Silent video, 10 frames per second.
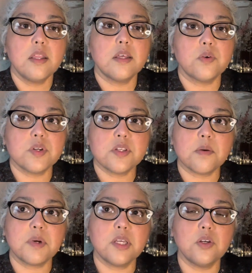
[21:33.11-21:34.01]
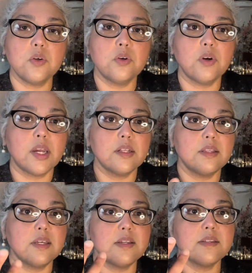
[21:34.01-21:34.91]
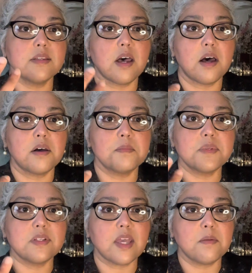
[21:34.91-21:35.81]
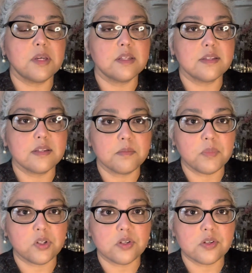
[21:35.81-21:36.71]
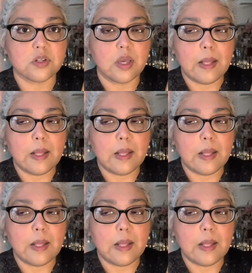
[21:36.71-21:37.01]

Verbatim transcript: there was somebody who created these um, Sabian symbols.